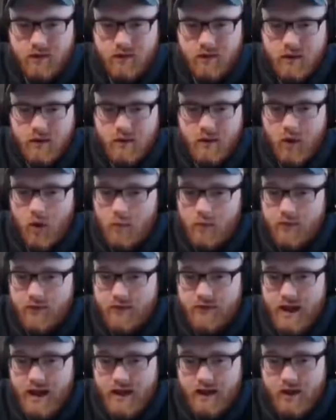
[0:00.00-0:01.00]
I mean, almost
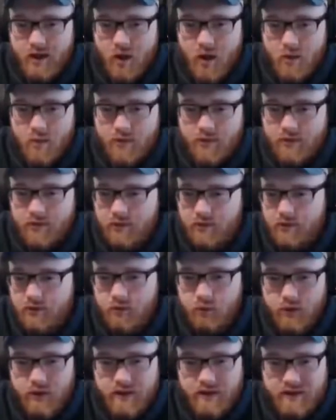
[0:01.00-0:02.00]
dying almost
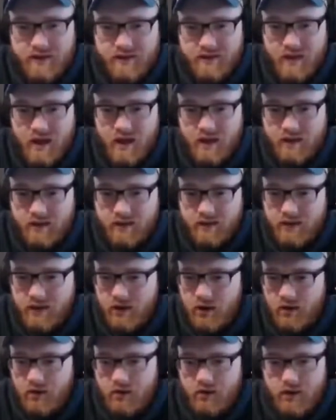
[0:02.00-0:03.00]
really sucked, you
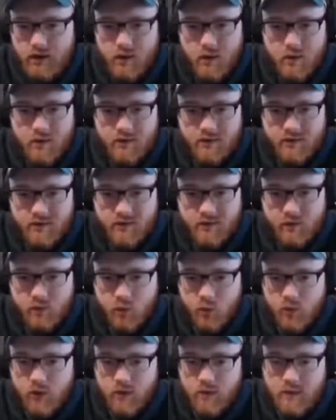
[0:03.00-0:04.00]
know? It almost sucked
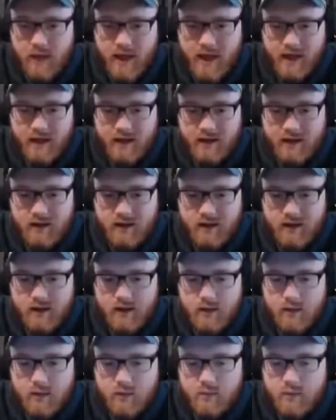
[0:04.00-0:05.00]
real bad,
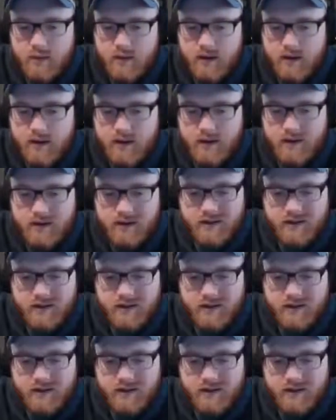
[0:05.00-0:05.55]
but